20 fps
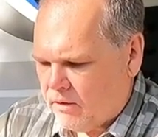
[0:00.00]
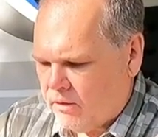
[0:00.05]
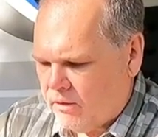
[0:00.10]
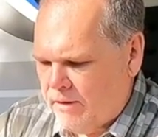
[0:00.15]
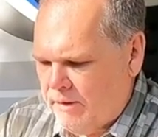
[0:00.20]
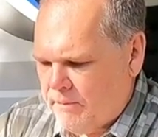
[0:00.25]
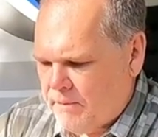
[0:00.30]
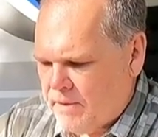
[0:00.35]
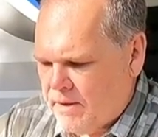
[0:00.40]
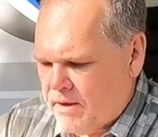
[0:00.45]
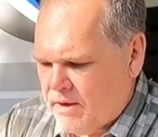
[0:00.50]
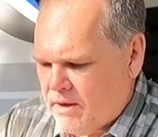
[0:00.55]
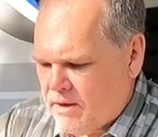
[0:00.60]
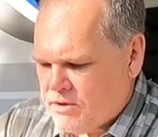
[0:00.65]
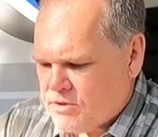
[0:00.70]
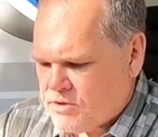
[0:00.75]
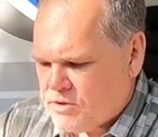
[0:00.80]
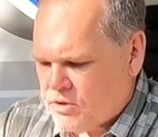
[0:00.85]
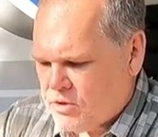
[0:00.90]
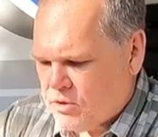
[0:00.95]
clip
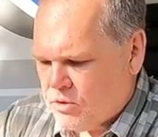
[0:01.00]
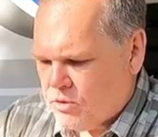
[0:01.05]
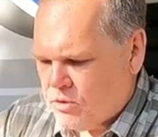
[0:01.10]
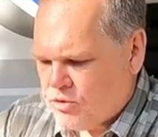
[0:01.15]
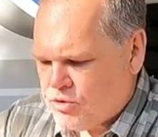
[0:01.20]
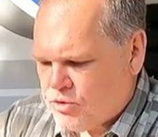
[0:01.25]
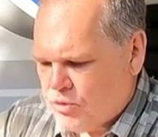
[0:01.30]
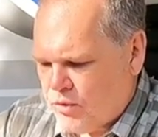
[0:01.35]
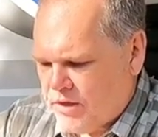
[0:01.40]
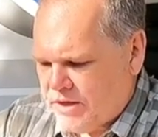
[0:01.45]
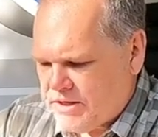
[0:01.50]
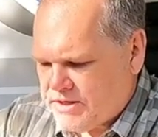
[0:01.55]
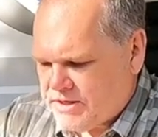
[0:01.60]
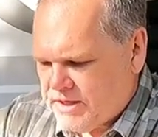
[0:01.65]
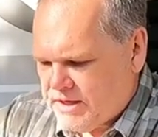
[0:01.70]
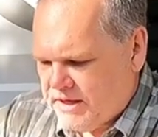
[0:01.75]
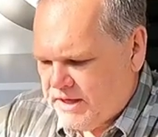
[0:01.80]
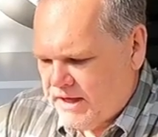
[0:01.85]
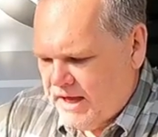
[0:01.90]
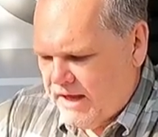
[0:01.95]
to join
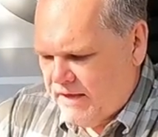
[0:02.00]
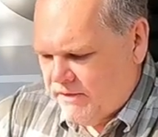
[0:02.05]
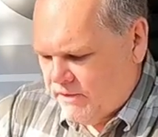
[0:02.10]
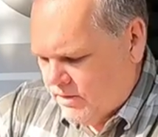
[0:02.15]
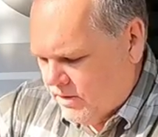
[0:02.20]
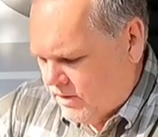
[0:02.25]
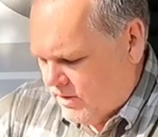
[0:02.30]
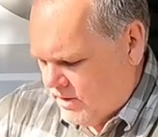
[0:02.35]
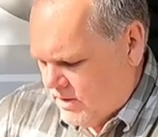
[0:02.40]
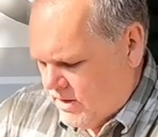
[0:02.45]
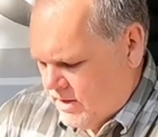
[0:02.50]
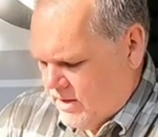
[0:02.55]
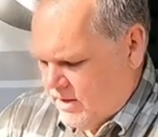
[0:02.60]
together.